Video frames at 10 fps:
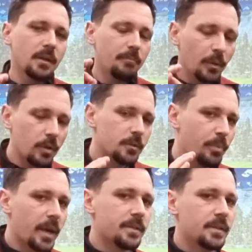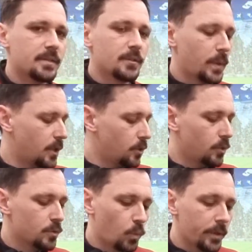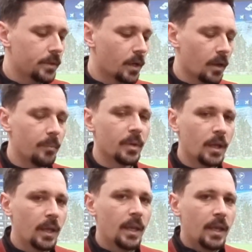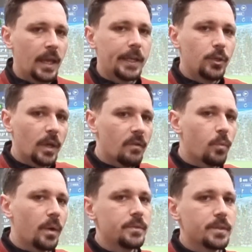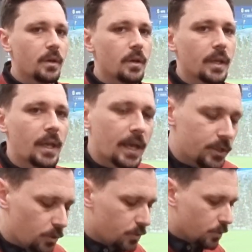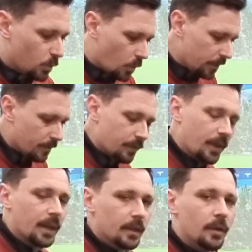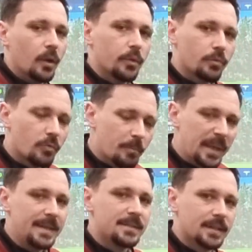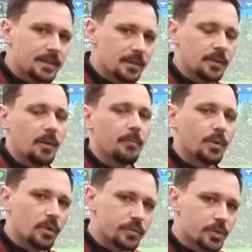Now blocked practice is where you use one club and you have one target and you do one thing on a repeated number of